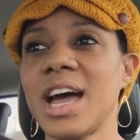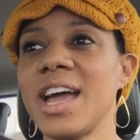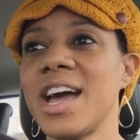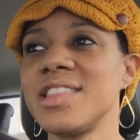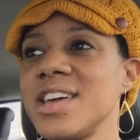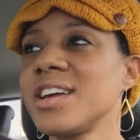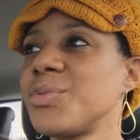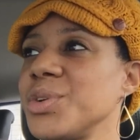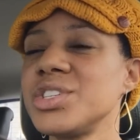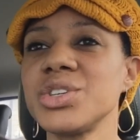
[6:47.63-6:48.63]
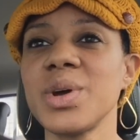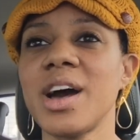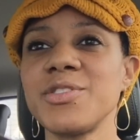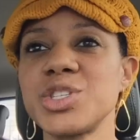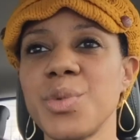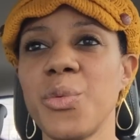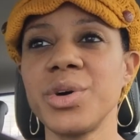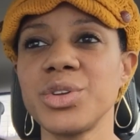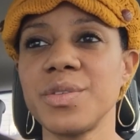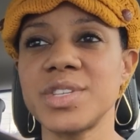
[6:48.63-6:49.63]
I think we do have a small window